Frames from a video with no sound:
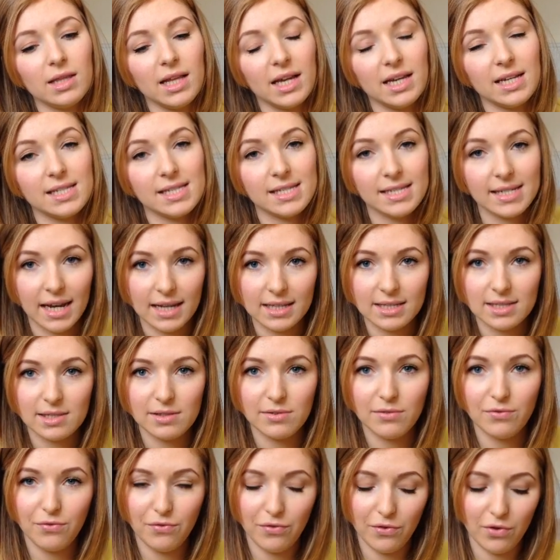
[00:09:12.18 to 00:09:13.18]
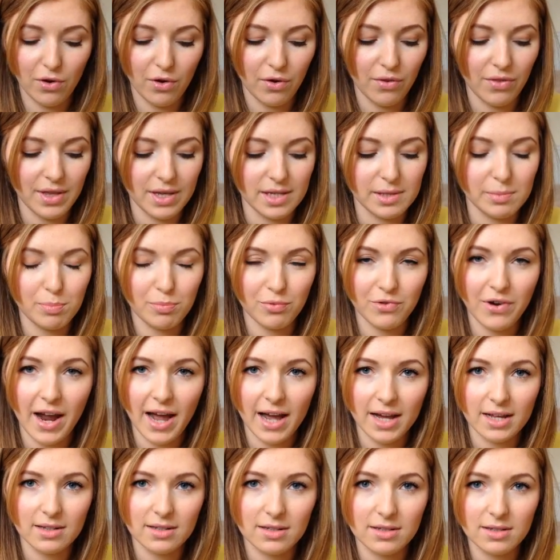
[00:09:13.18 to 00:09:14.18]
like stands for this
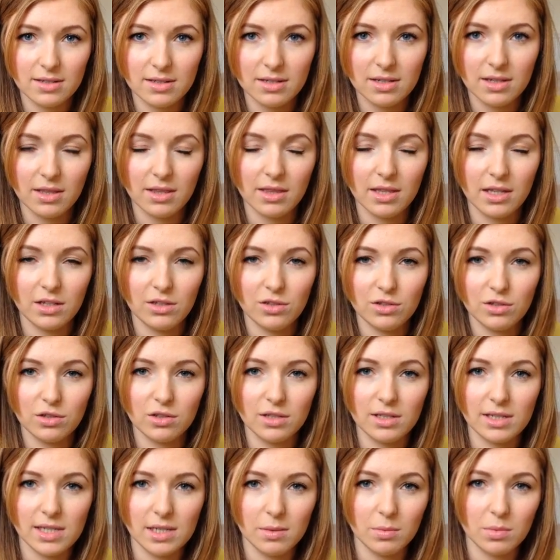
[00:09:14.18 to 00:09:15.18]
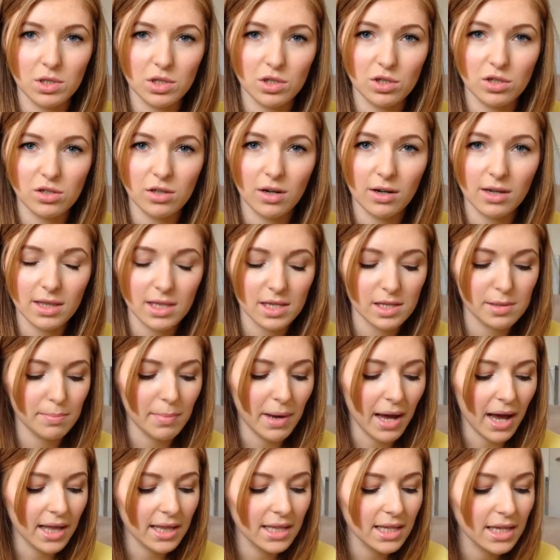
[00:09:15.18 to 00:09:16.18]
brand, they don't seem to stock this
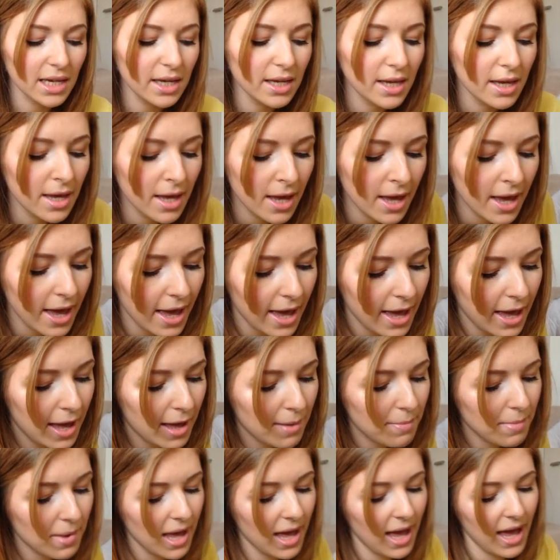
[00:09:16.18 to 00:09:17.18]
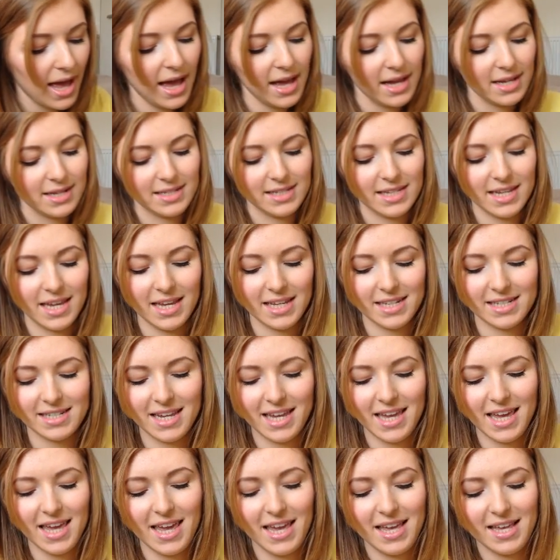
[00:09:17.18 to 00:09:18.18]
palette, and it
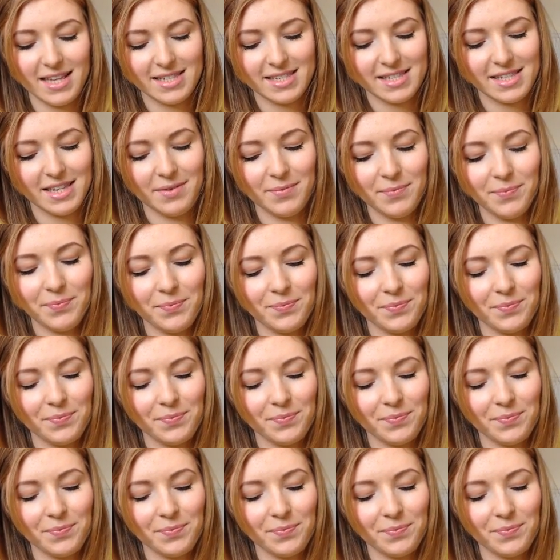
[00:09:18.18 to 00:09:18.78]
is